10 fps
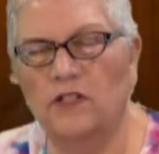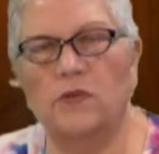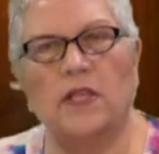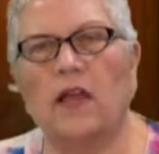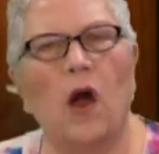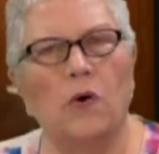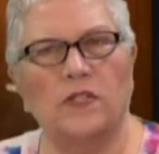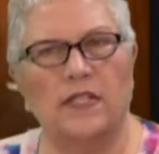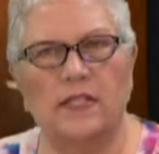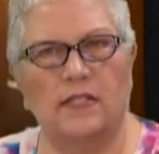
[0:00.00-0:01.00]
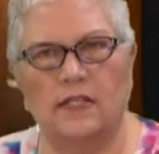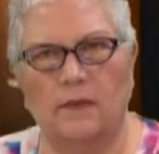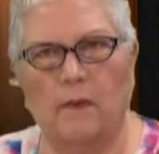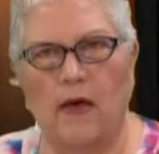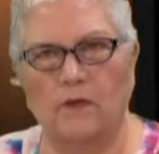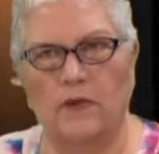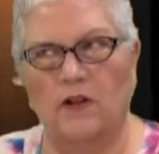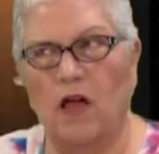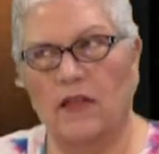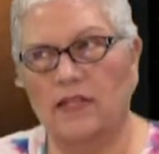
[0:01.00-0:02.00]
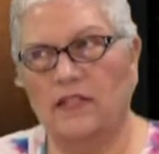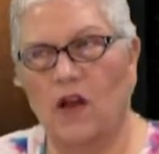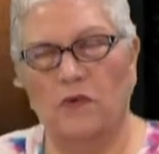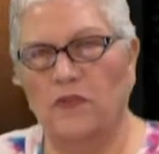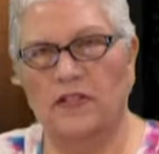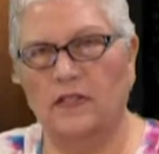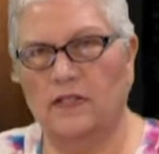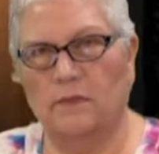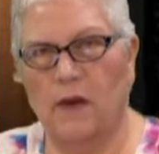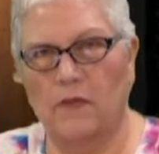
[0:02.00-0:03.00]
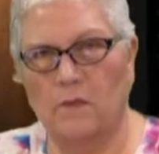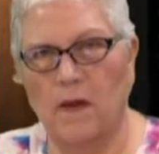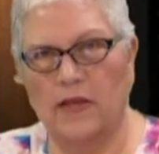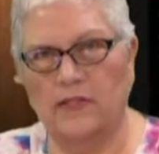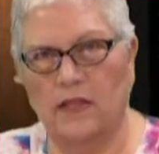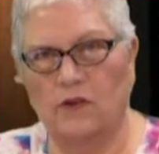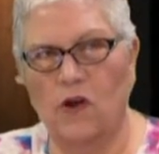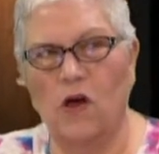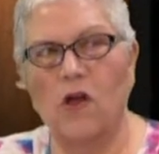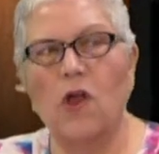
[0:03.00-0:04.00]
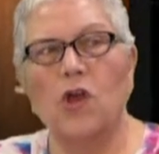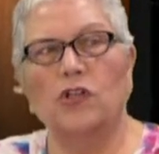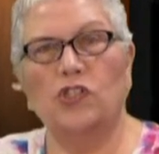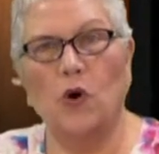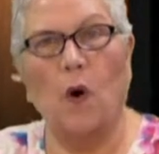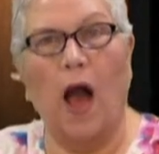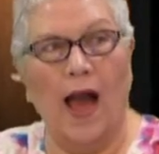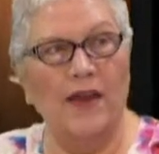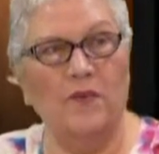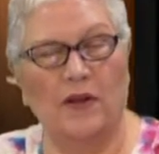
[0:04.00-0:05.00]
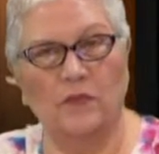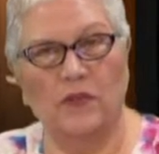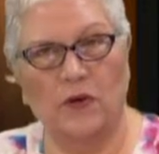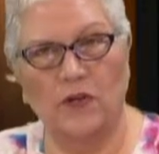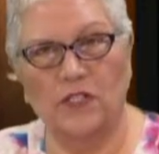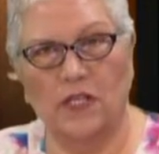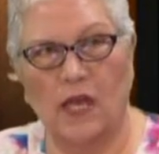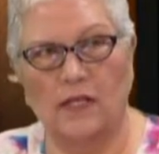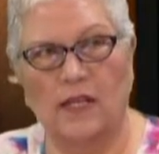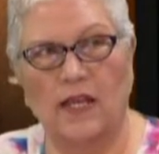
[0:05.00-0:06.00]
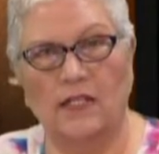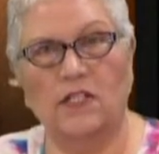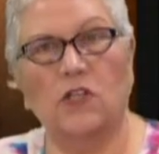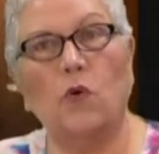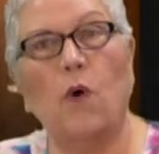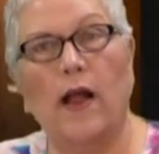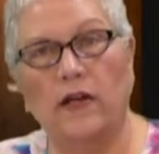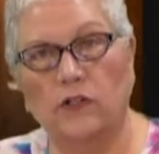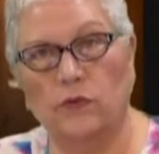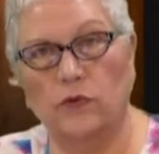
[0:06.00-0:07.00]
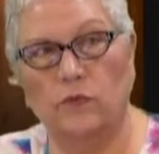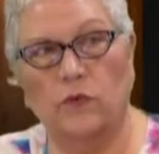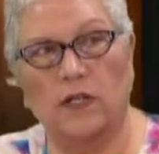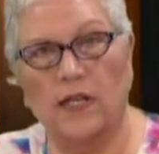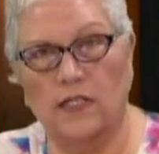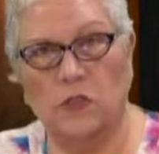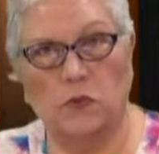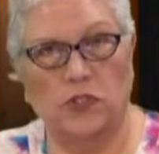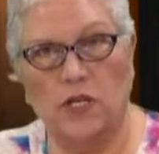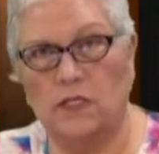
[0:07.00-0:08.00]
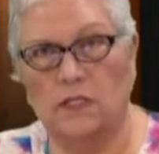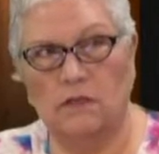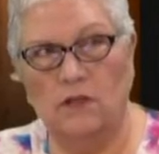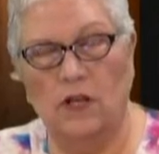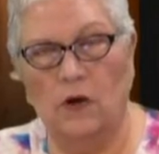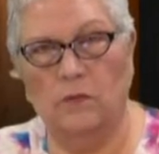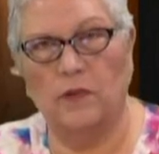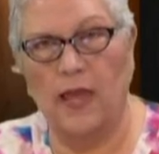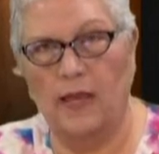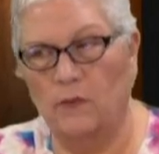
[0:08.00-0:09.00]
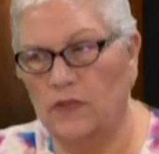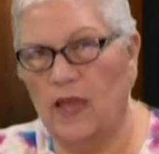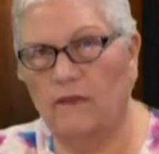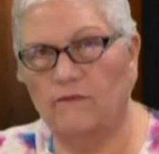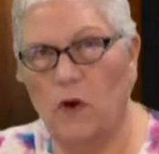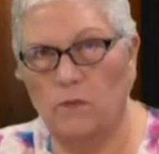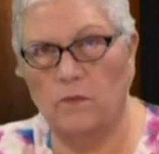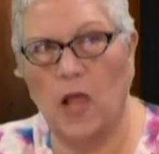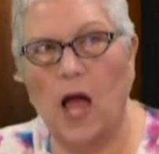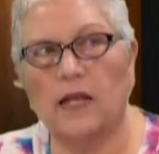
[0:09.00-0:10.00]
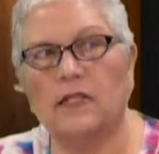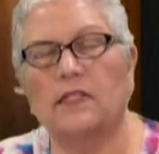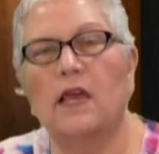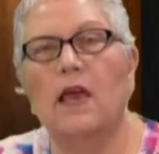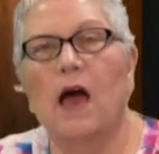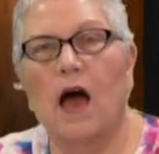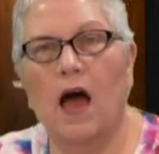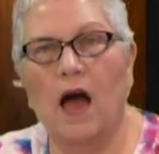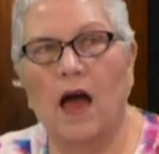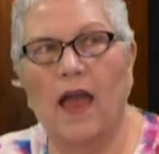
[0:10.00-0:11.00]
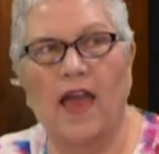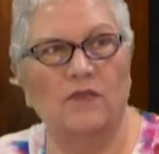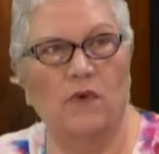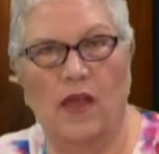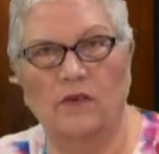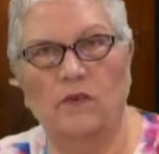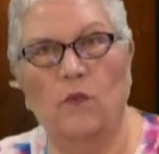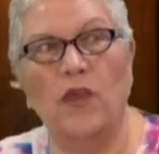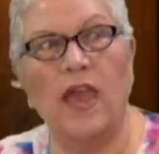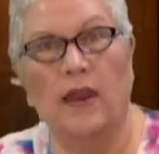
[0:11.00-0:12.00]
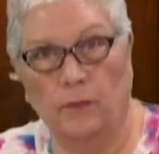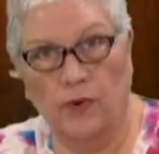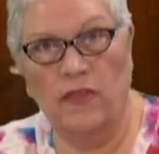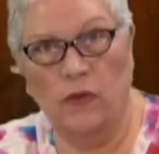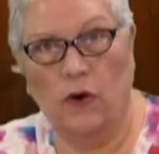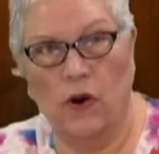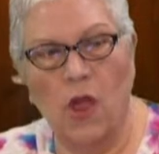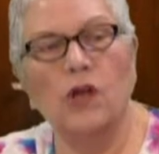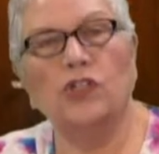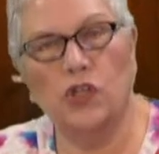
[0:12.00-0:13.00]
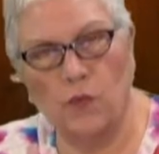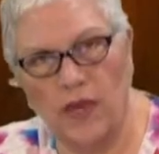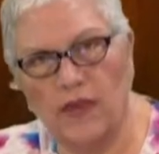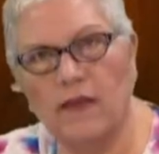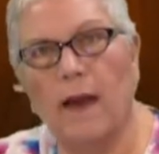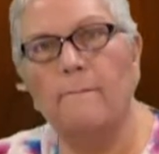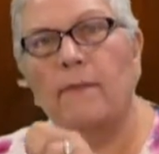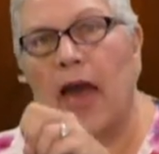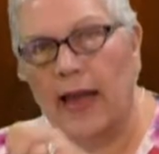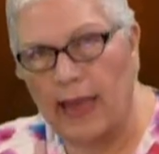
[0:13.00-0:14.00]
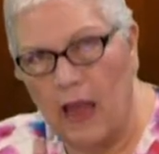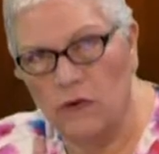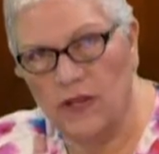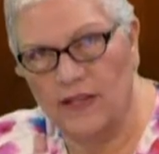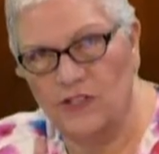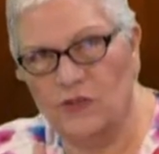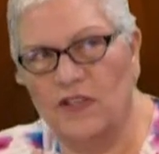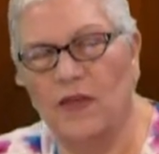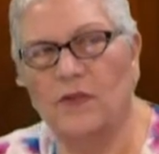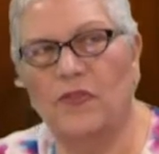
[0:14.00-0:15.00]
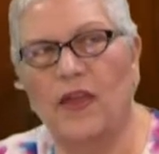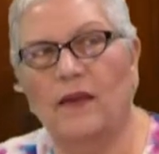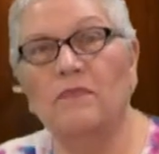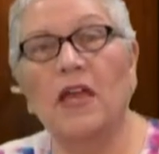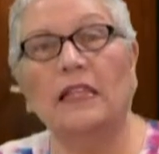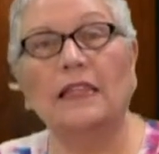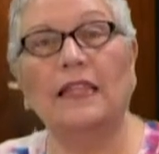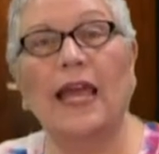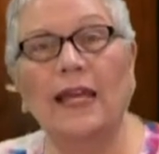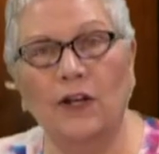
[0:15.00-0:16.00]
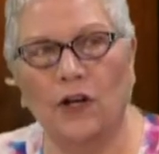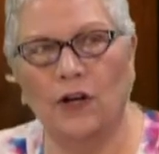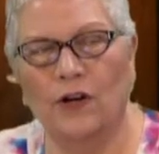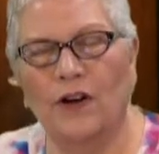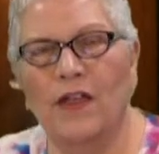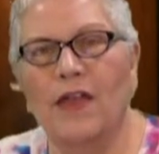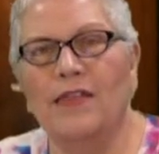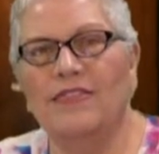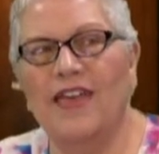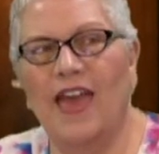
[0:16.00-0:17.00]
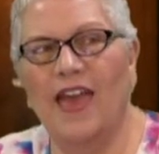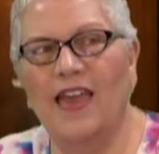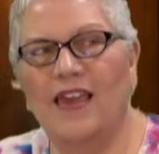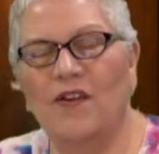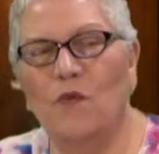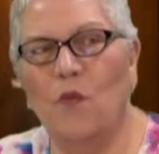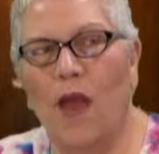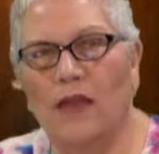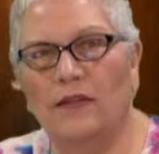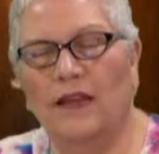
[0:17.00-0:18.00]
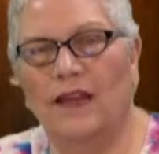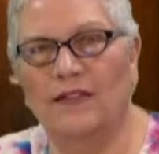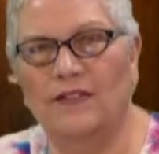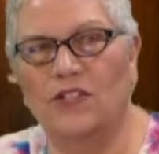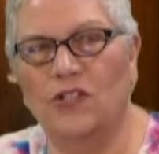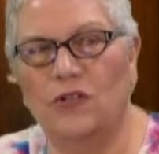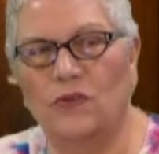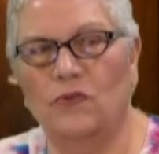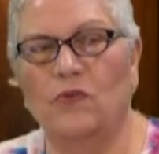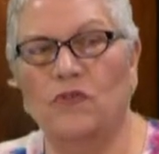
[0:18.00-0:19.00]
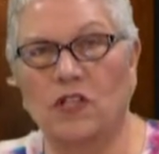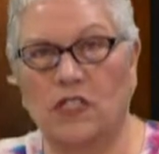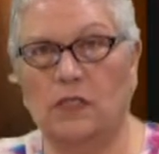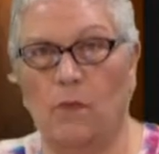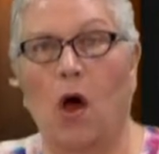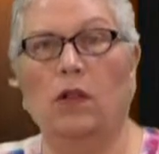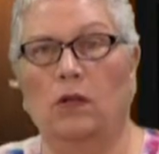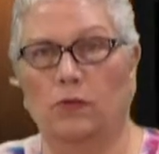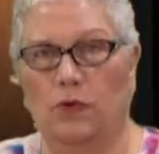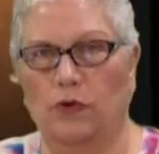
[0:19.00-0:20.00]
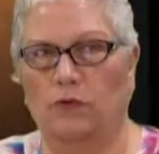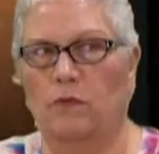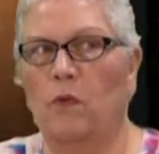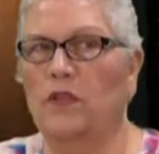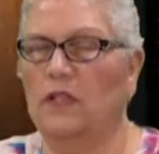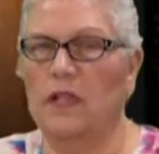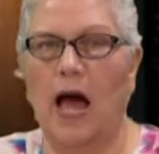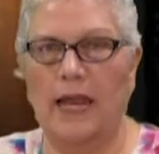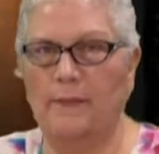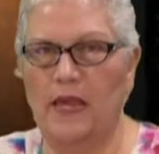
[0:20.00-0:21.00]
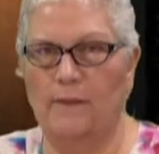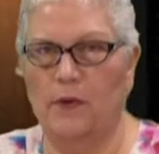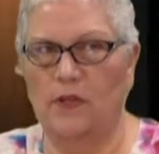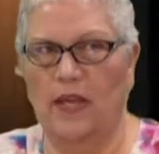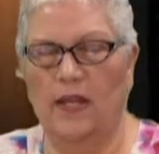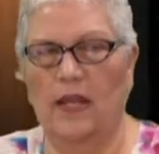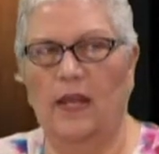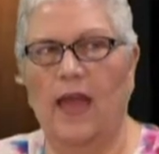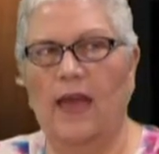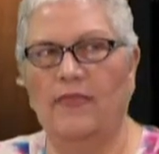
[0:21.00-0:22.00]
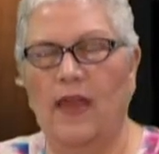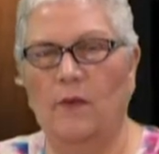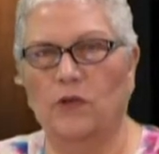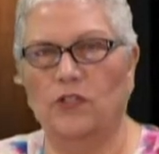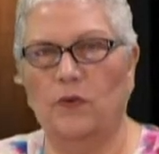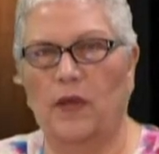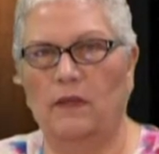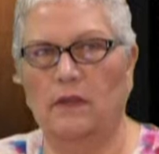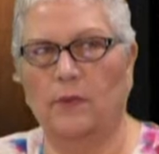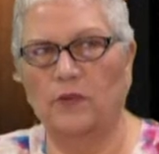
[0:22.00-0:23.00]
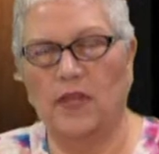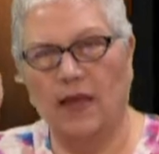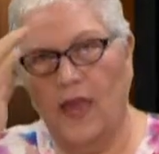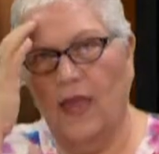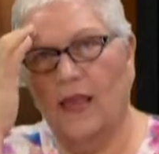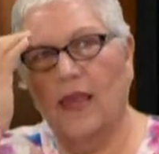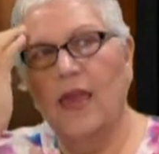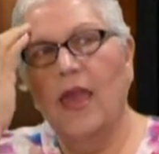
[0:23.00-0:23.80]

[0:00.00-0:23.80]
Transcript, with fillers: was like, oh, see, this doesn't bother me at all. And I said, oh, this doesn't bother my son at all. So I went with her son into the quieter room where kids were just, you know, playing with like foam blocks. And we had a breather so that we could come back out and do the other thing. Later, They went into the smaller room with a lot of people in it, and they were doing the birthday cake,